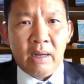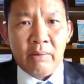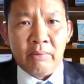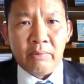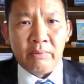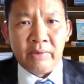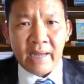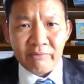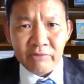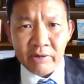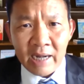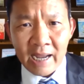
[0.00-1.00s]
We
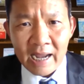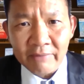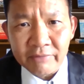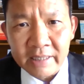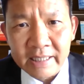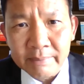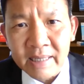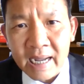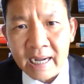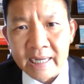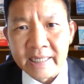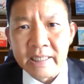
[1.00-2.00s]
will have a deep
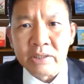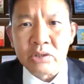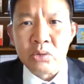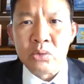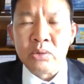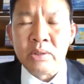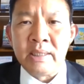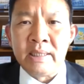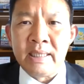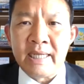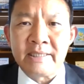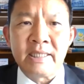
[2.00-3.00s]
dive into
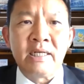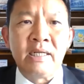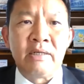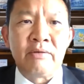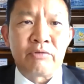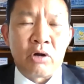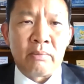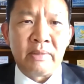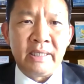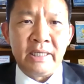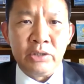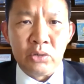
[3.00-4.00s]
the lesson learned from
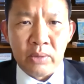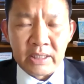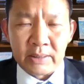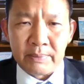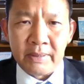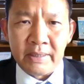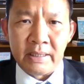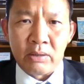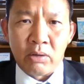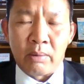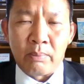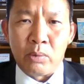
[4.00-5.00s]
the EU experience
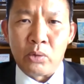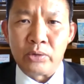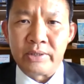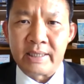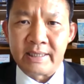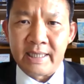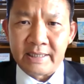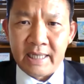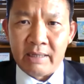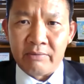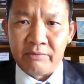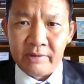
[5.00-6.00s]
on both success
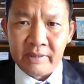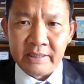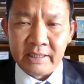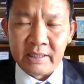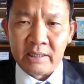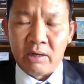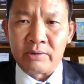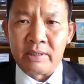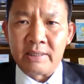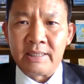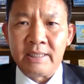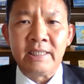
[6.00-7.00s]
and failure of
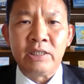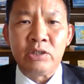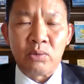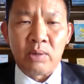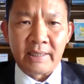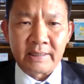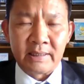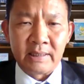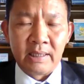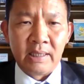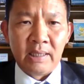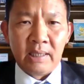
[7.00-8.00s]
the CCUS,
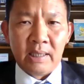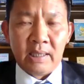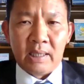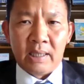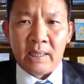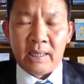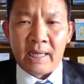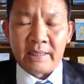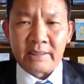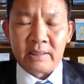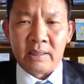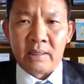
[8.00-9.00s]

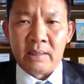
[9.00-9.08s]
as